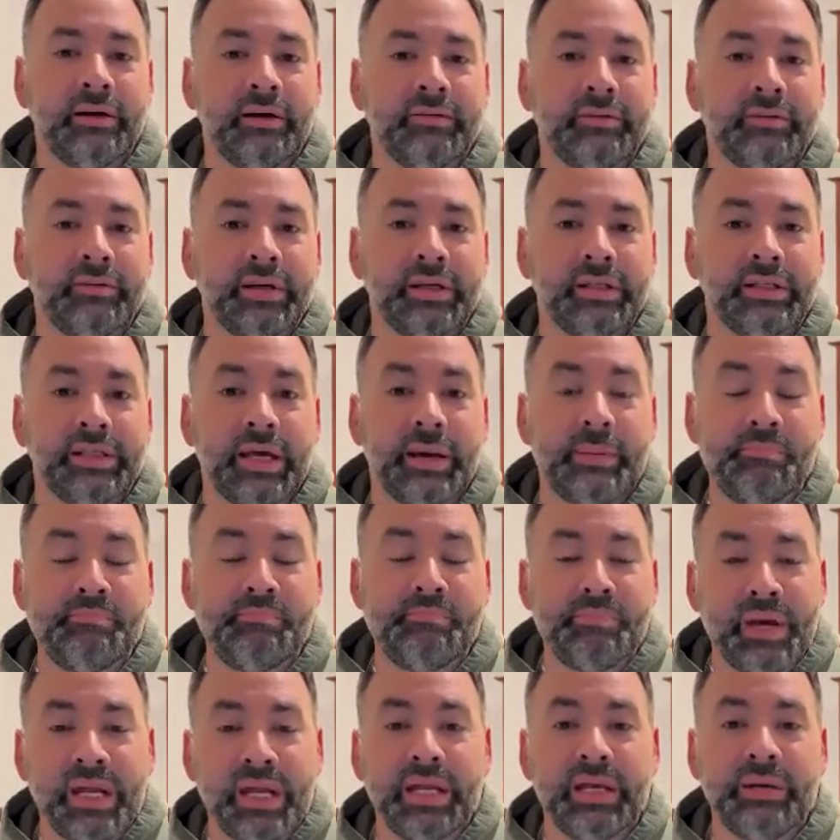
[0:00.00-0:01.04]
of it is that
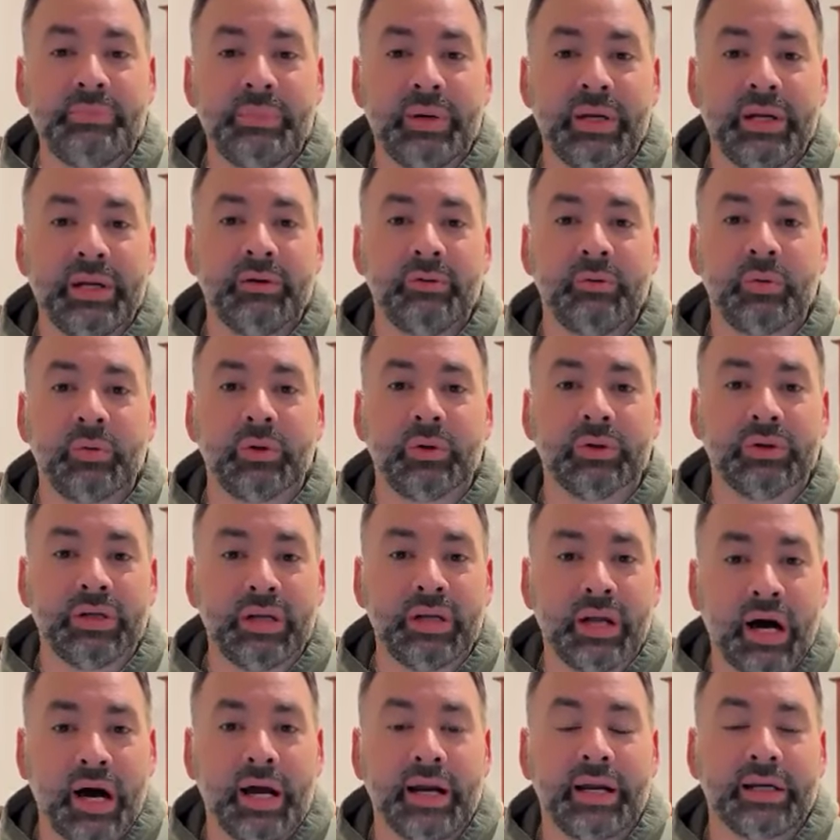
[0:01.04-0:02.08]
many, many will
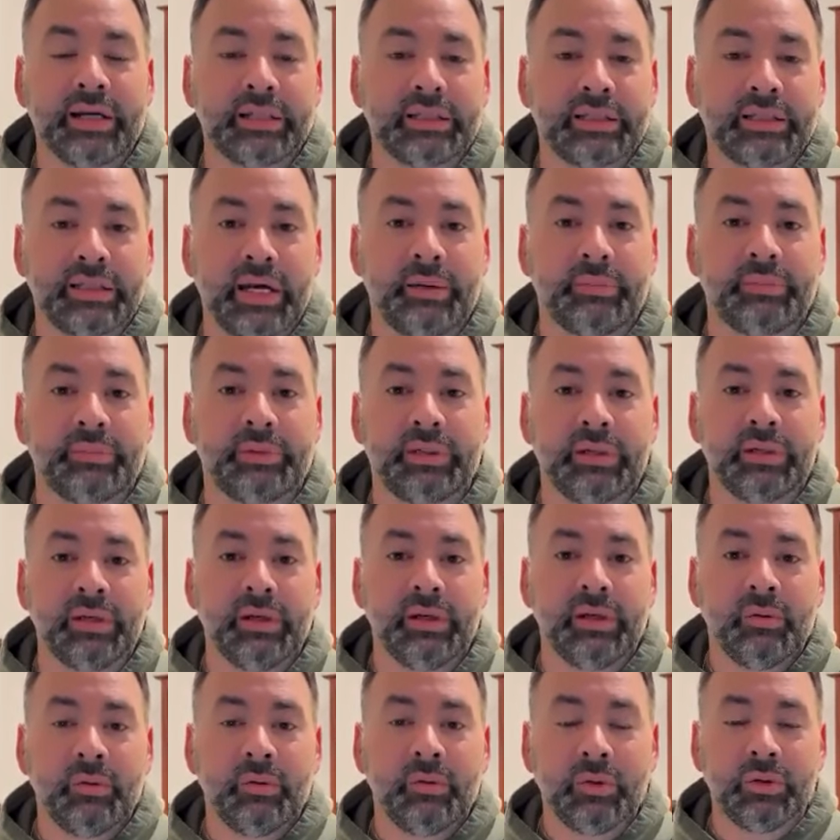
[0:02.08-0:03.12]
not accept,
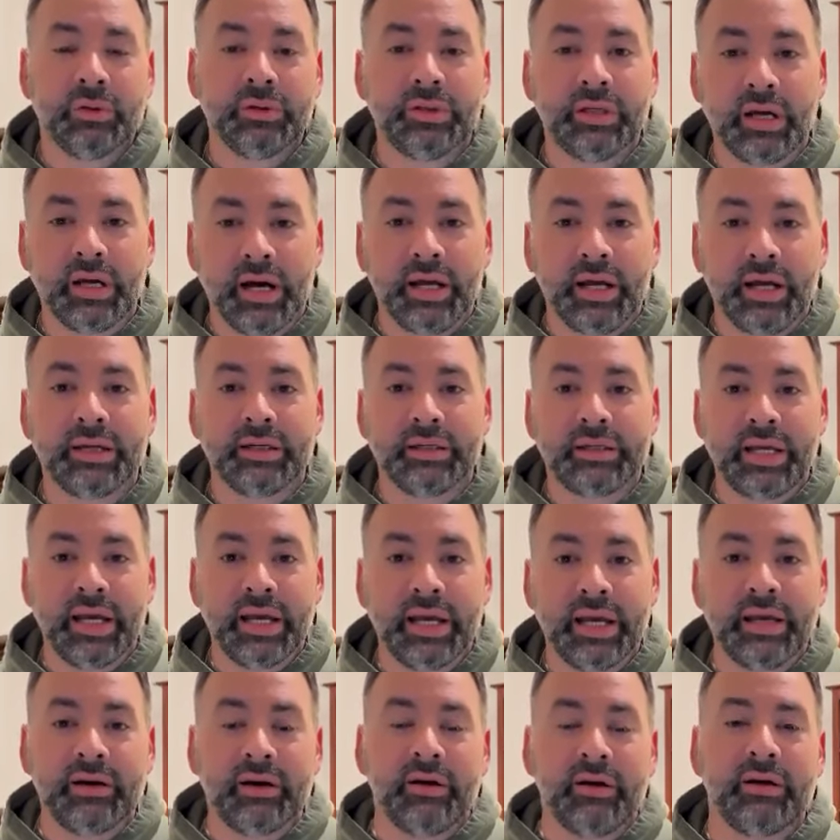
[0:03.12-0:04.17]
will not
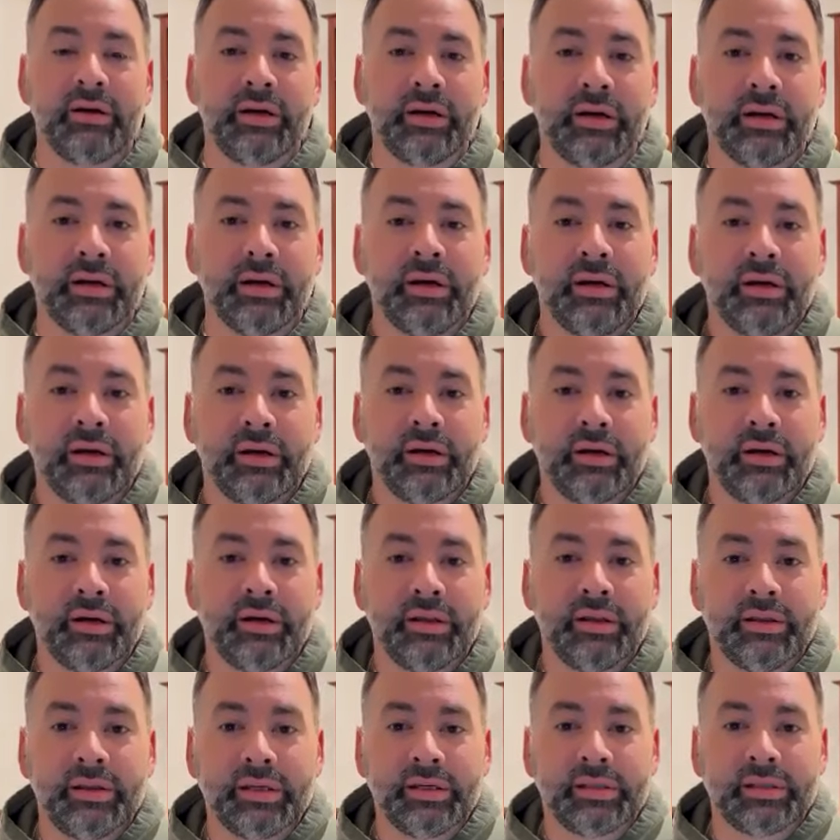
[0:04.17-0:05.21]
take on
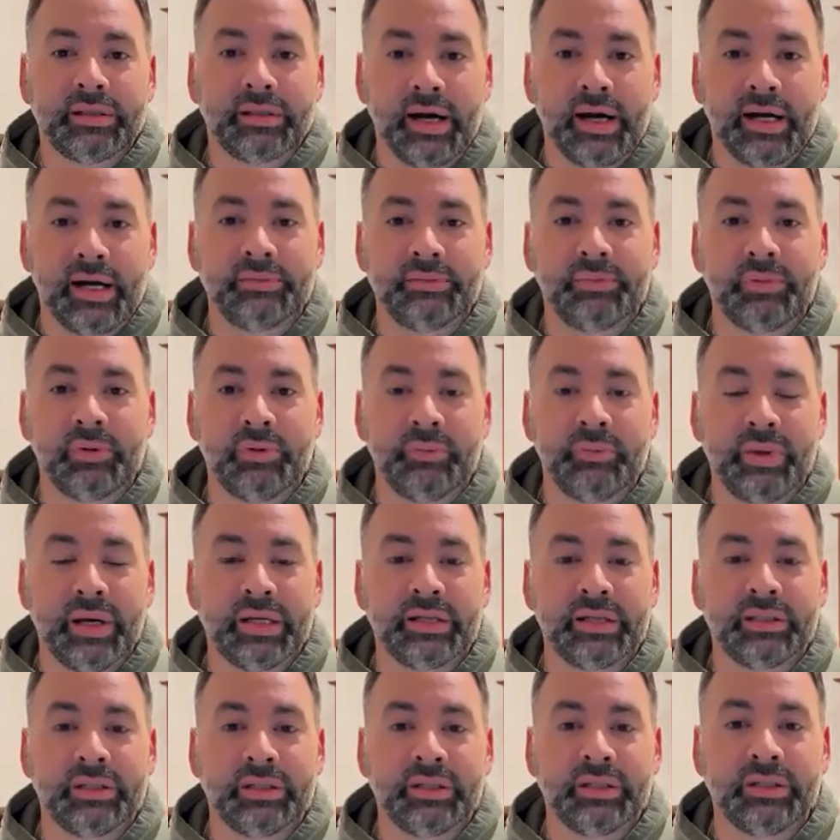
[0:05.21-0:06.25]
this gospel
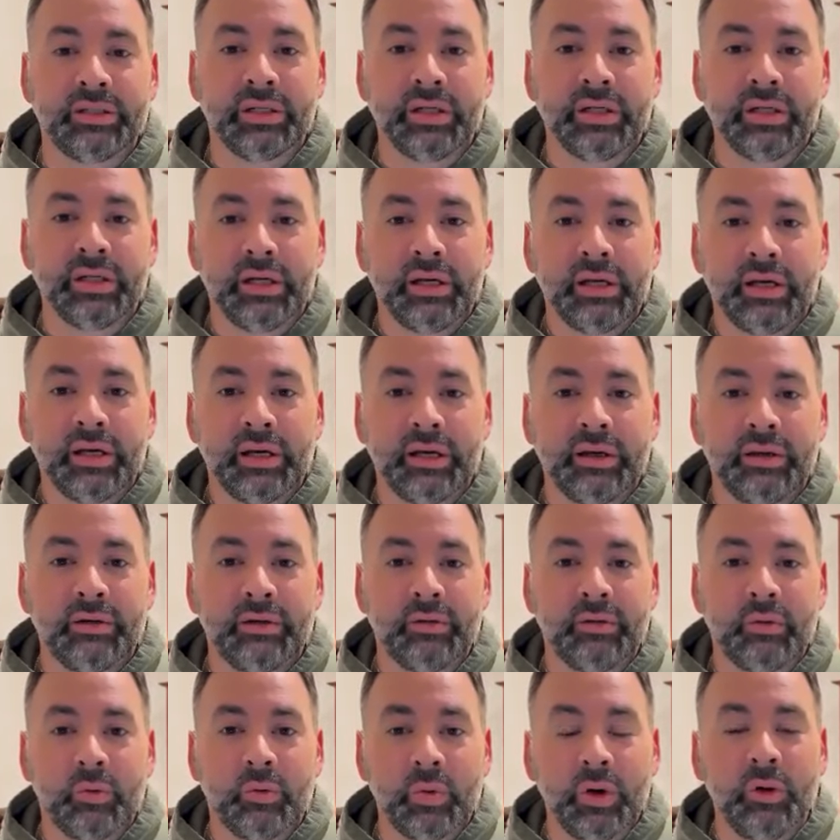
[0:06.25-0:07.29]
message,
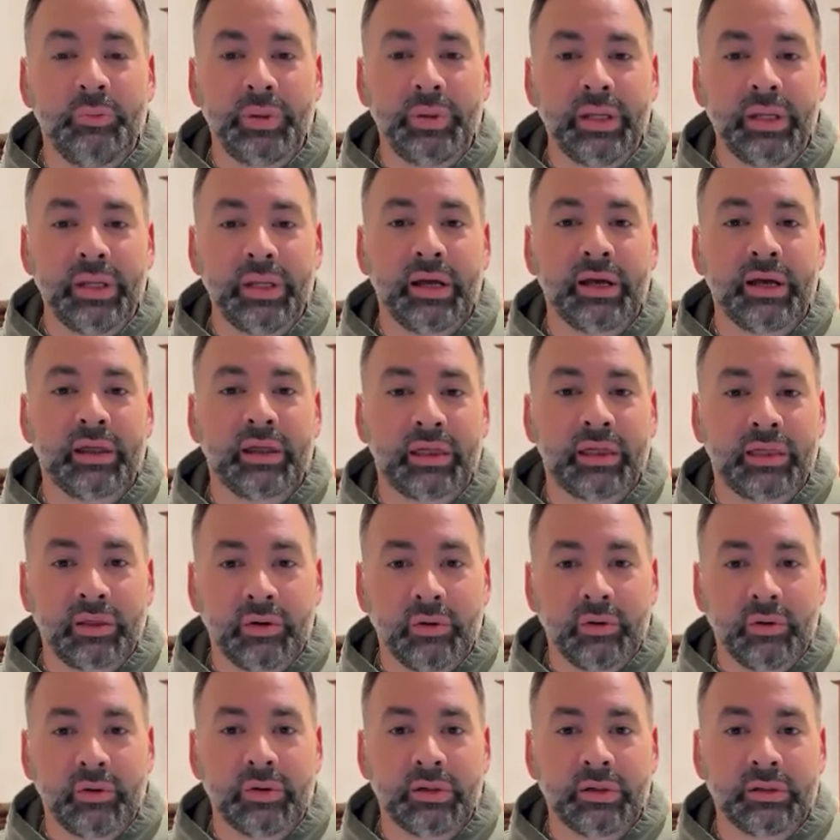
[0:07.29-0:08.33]
and will be like
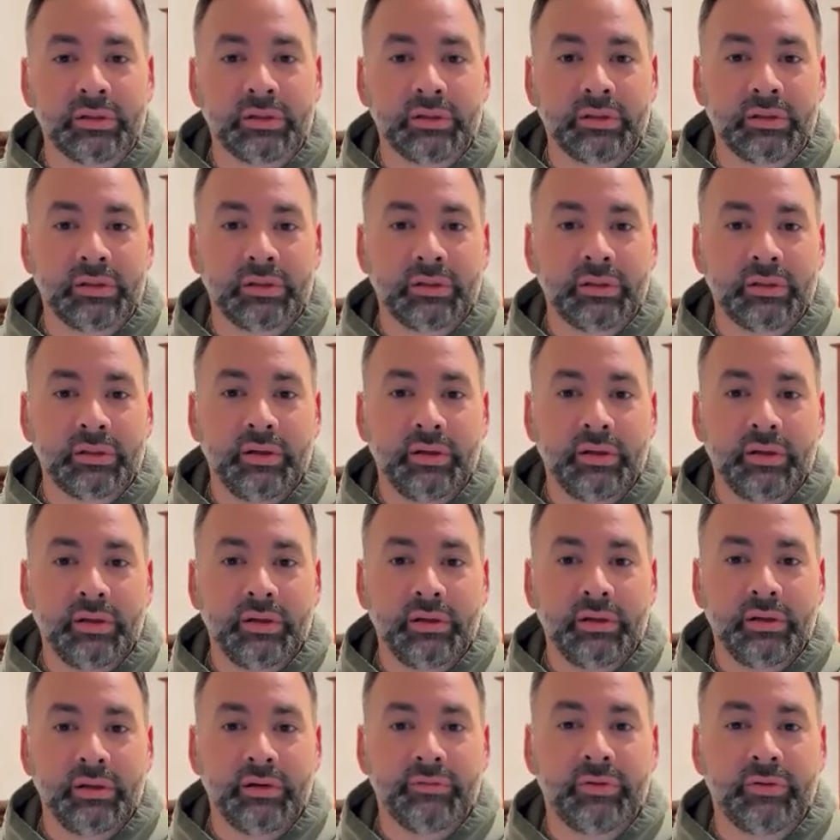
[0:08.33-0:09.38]
thorns
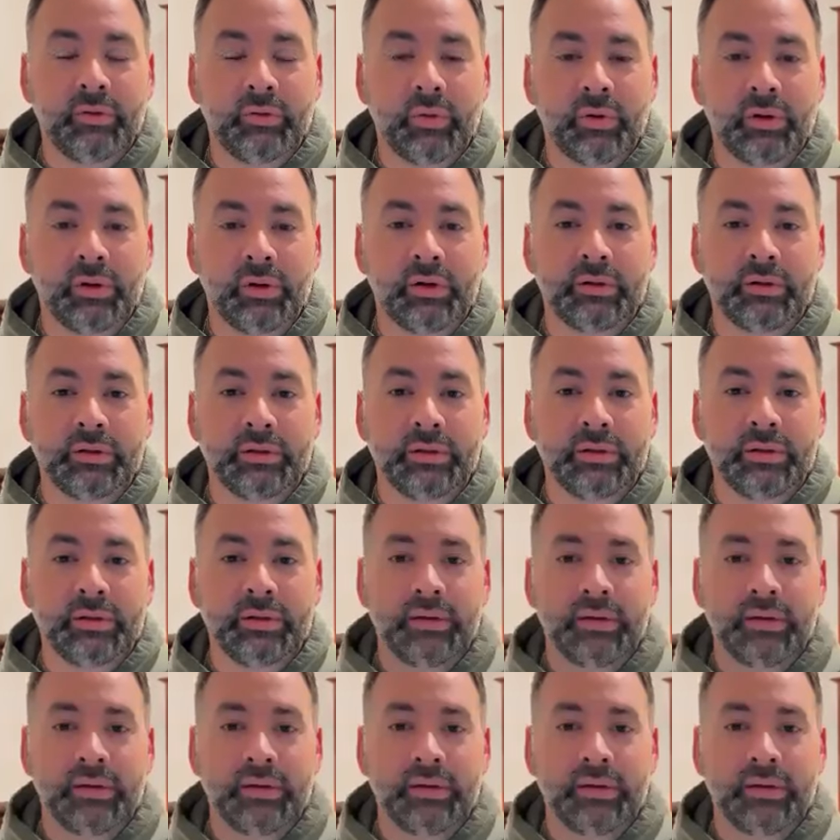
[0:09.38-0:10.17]
of the world.